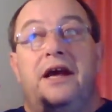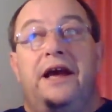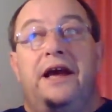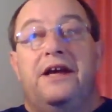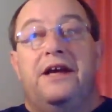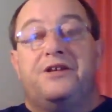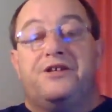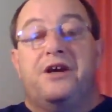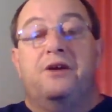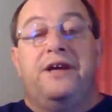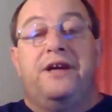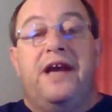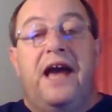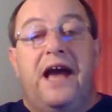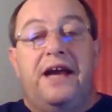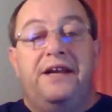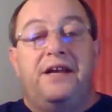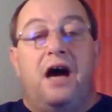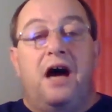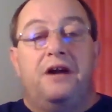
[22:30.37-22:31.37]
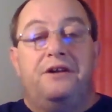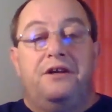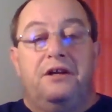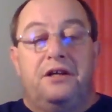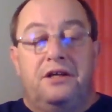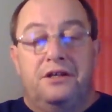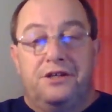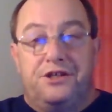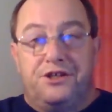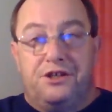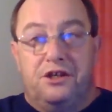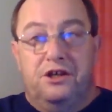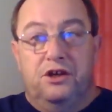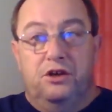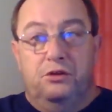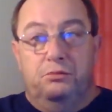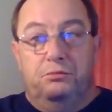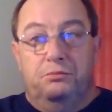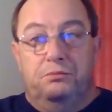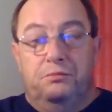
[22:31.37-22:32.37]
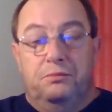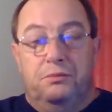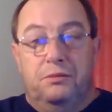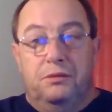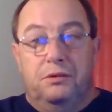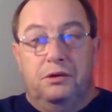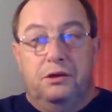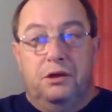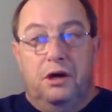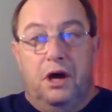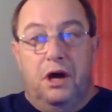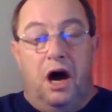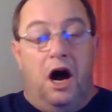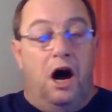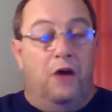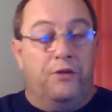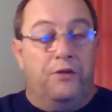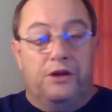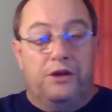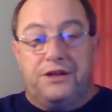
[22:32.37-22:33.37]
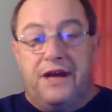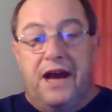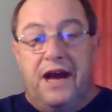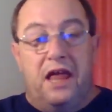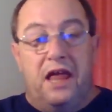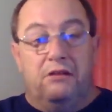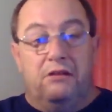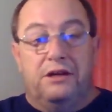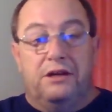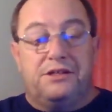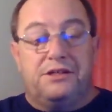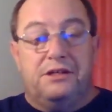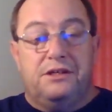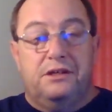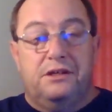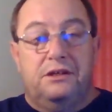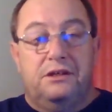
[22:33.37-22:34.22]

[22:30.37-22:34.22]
it's okay not to consume all those calories.